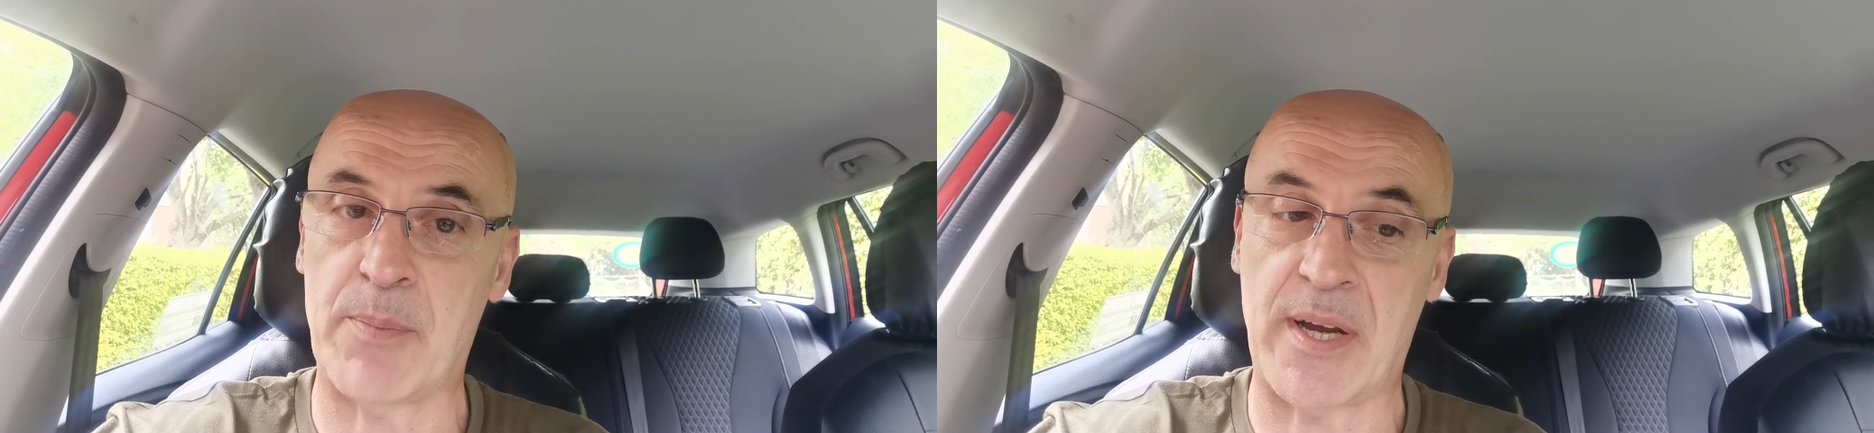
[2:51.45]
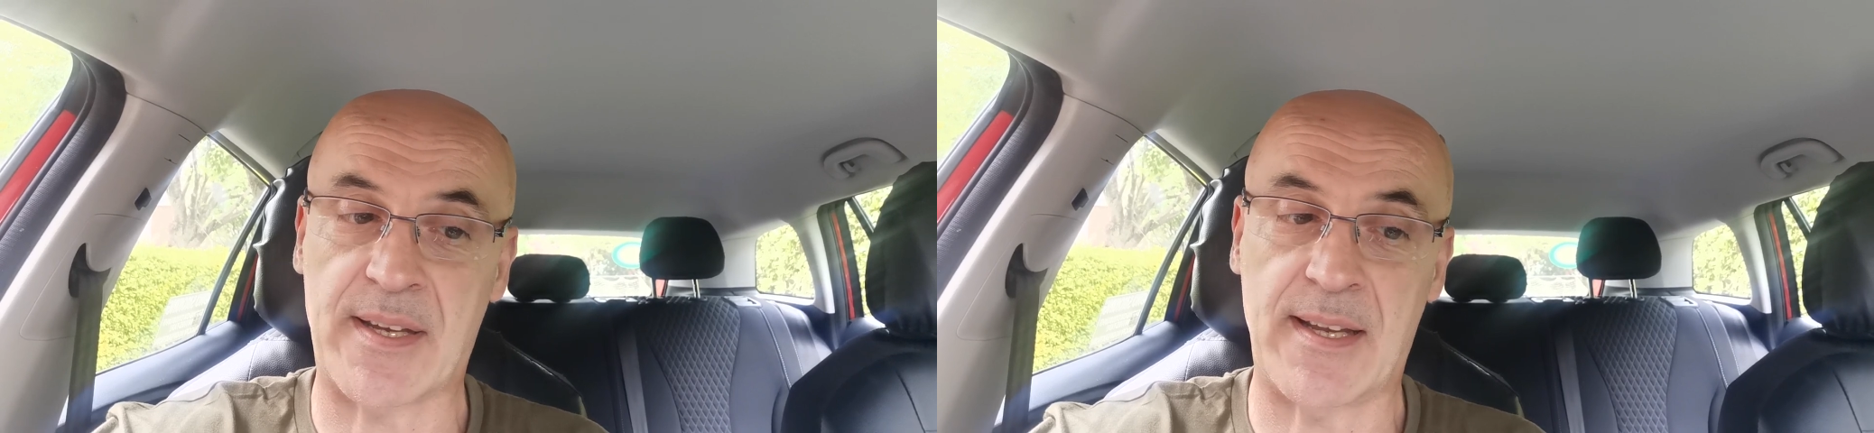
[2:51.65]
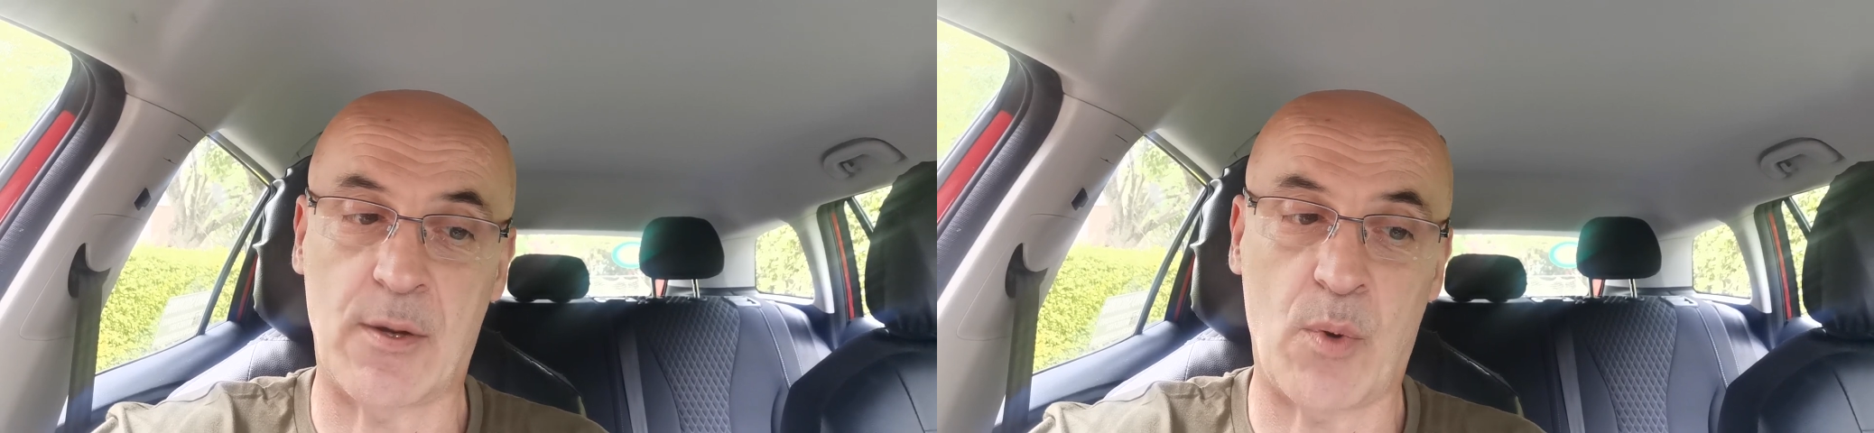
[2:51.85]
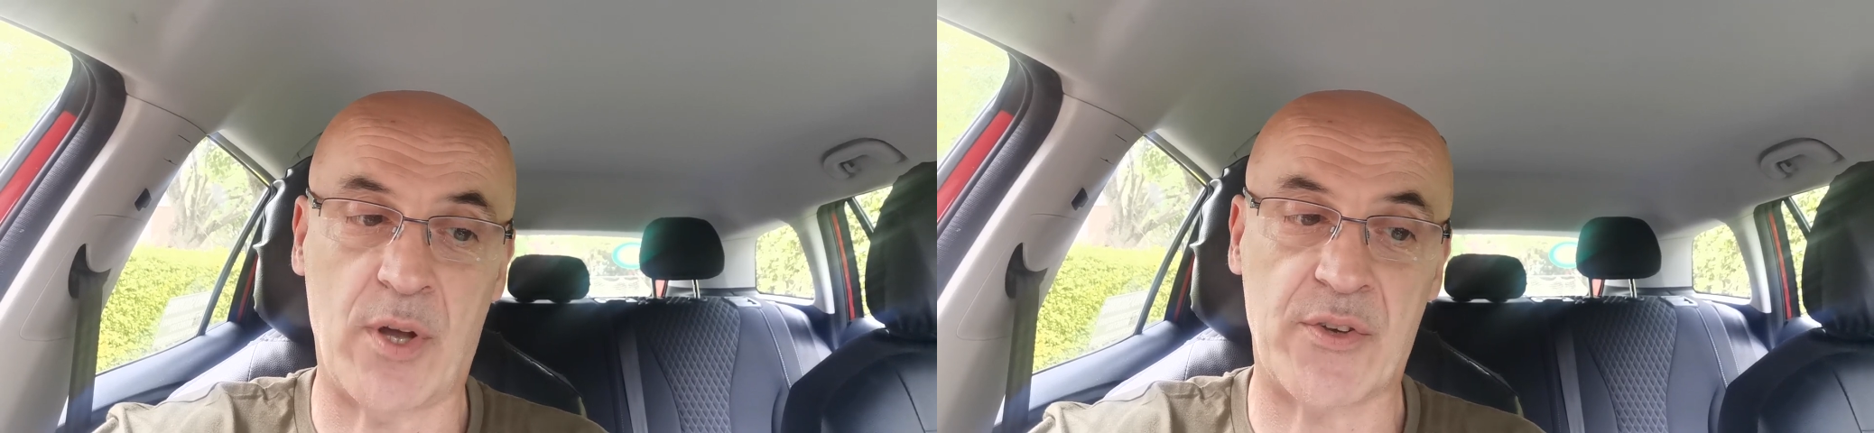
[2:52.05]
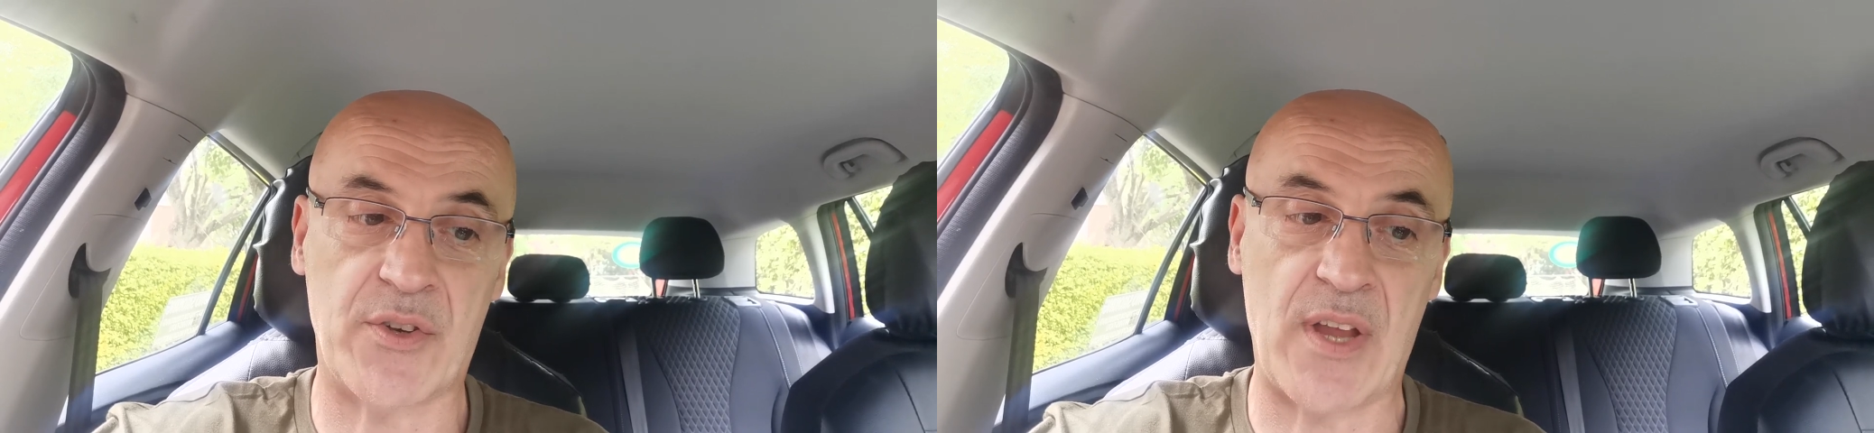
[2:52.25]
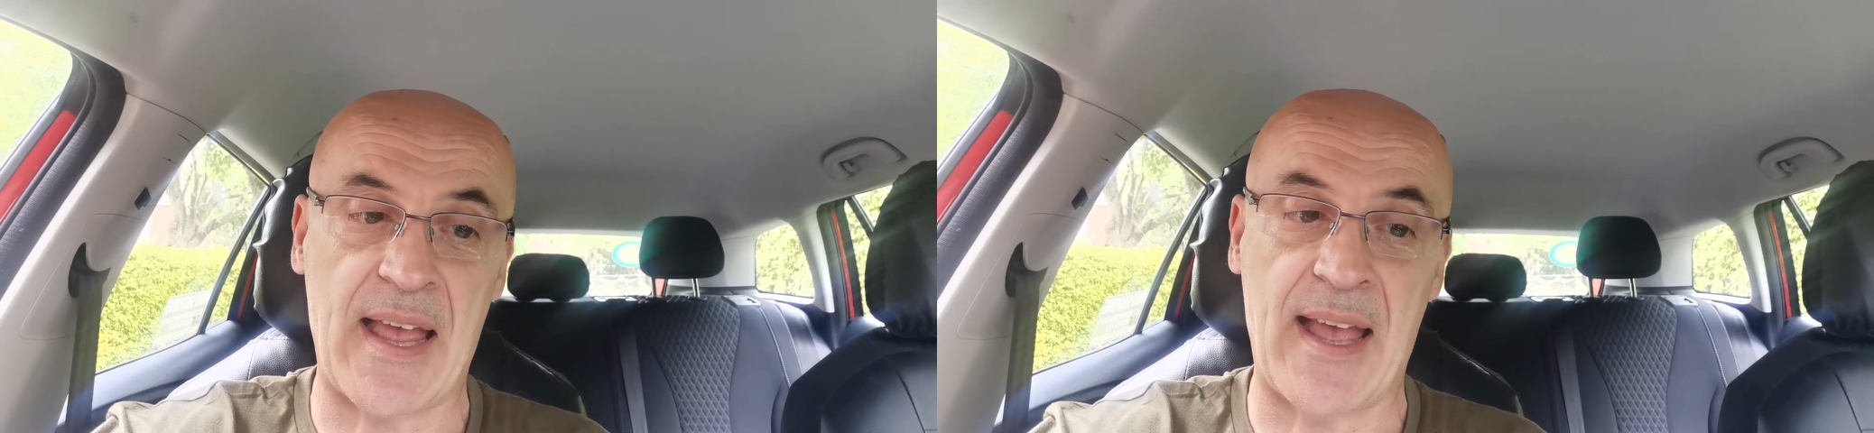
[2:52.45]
per kilowatt,